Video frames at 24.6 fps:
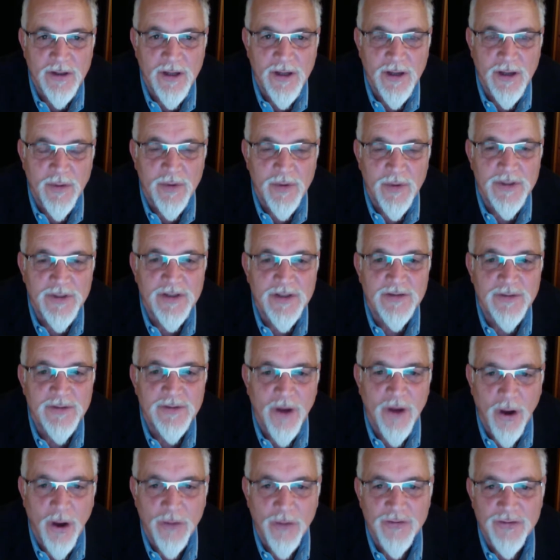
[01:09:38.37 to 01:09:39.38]
which is
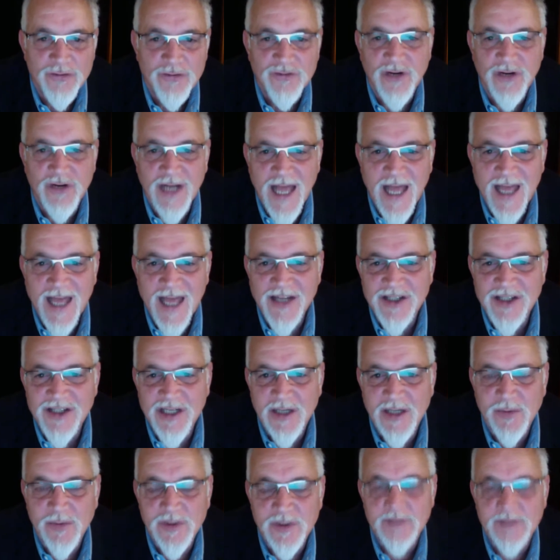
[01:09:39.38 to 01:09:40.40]
Australasia,
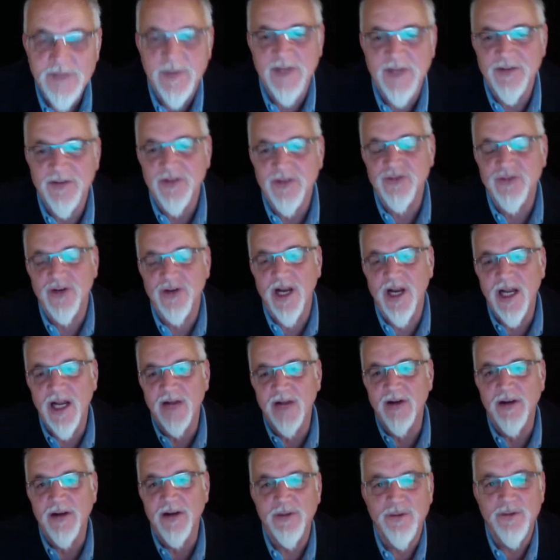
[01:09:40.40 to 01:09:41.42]
which means Australia
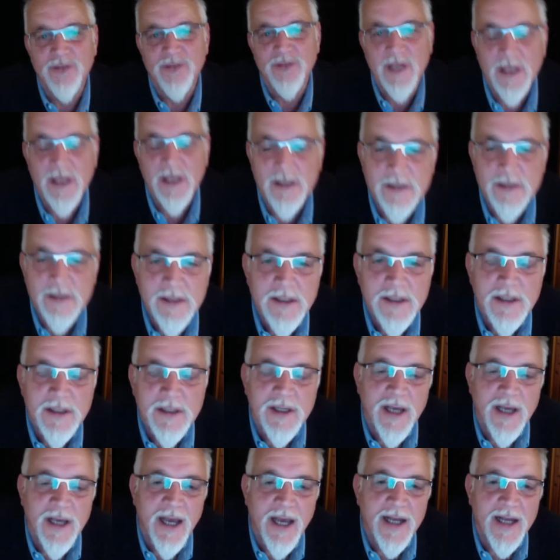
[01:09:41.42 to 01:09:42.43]
and New Zealand.
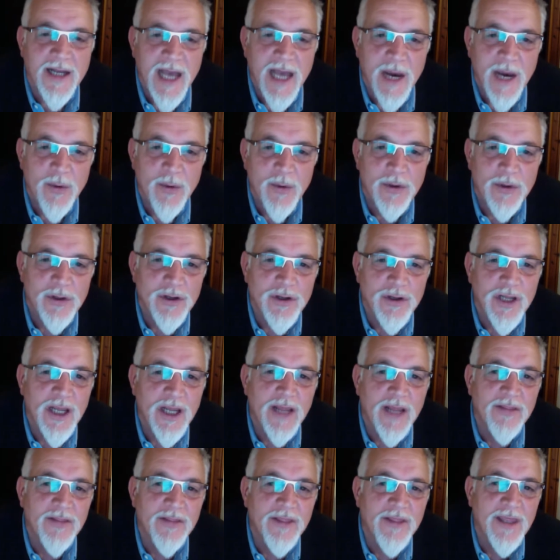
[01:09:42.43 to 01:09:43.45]
And now we're looking
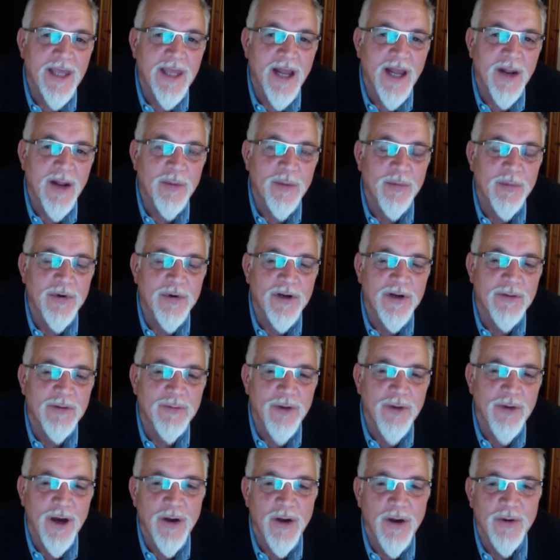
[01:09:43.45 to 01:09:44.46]
at the yellow brick
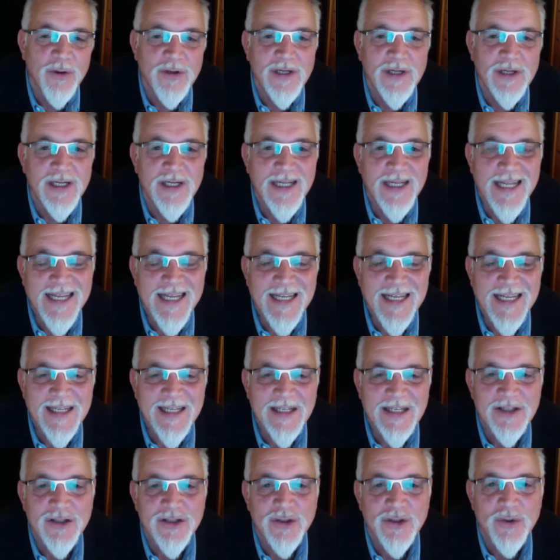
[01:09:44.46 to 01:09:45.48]
road
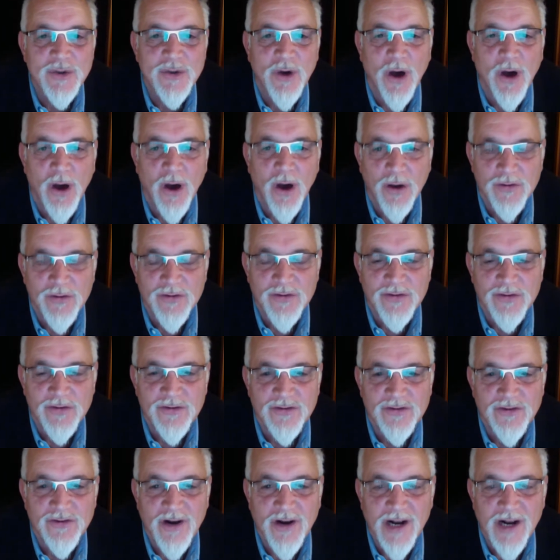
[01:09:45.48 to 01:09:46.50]
leading to
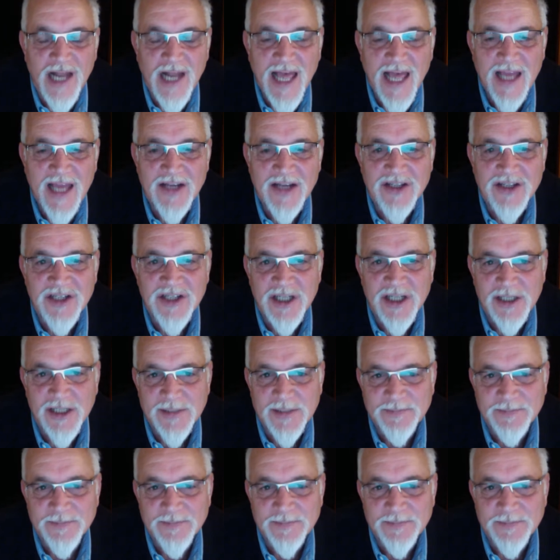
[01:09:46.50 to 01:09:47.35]
Australasia.